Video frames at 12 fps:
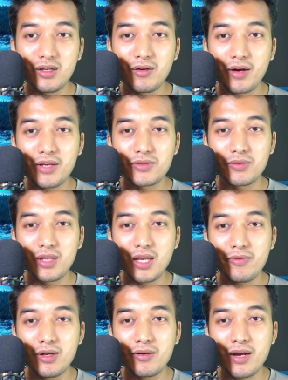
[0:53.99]
Okay, so there
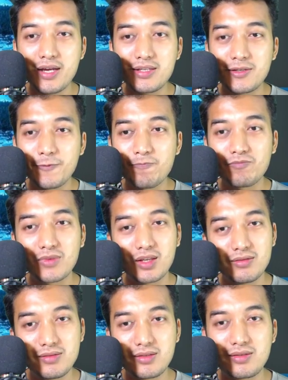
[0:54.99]
we go guys.
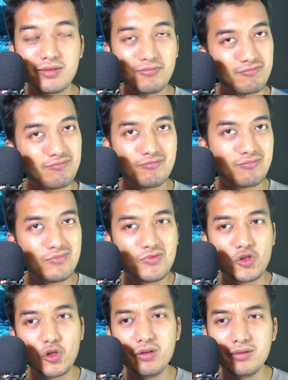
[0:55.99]
Just
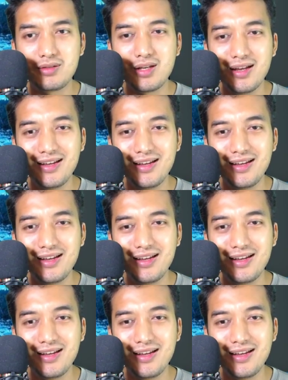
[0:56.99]
choose.